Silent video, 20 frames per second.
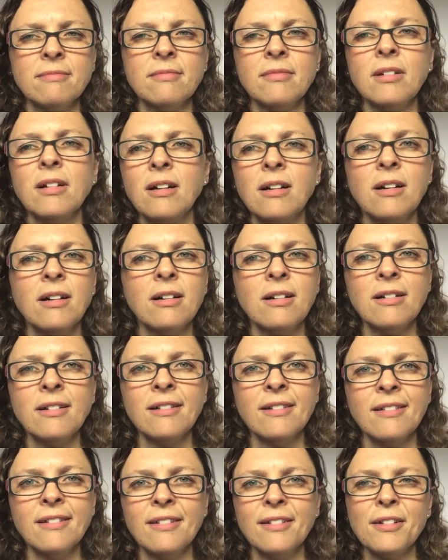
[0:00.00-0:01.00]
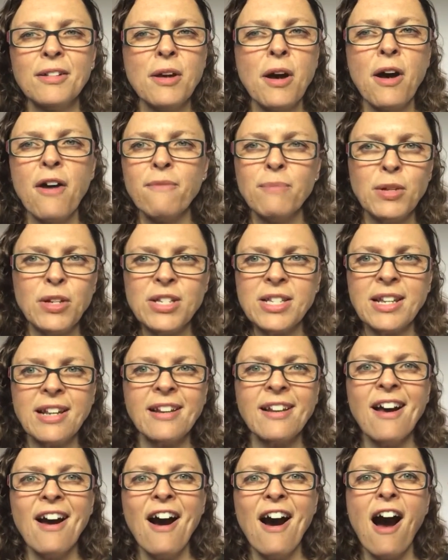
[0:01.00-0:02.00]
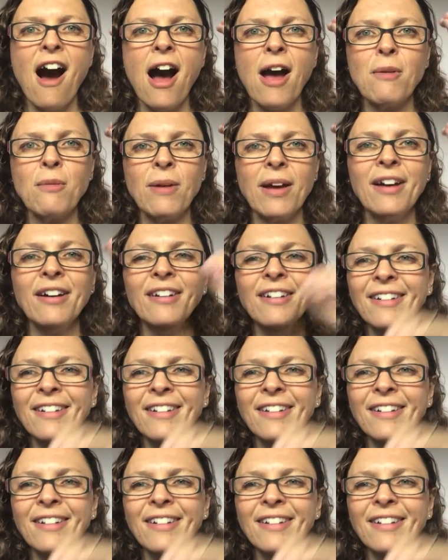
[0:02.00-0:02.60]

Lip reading: oh, I'm losing it. I will,